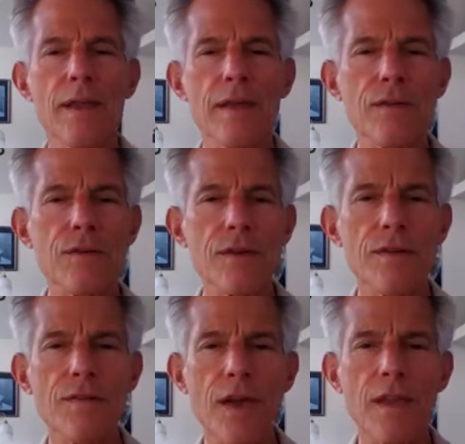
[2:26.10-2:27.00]
This was
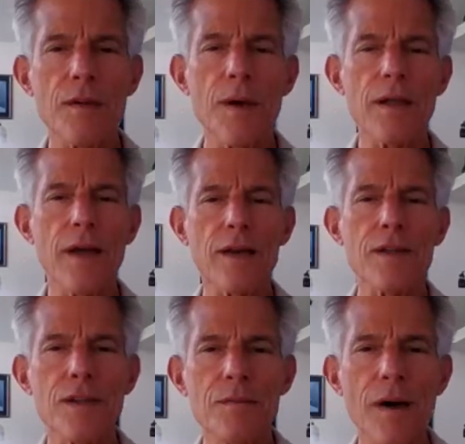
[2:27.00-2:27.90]
invented by
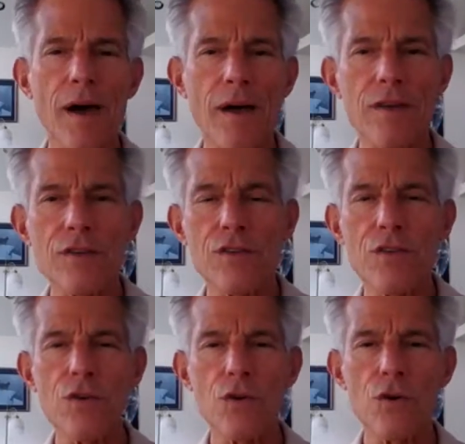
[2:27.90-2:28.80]
Dr. Lamaze
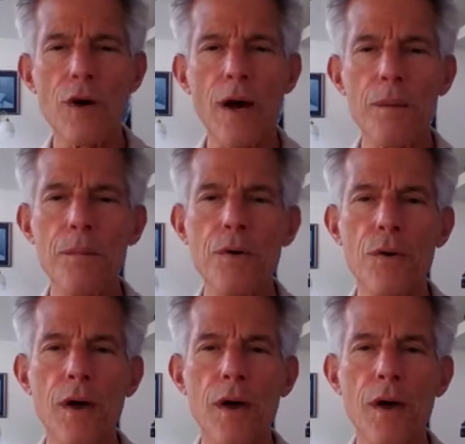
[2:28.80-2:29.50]
to help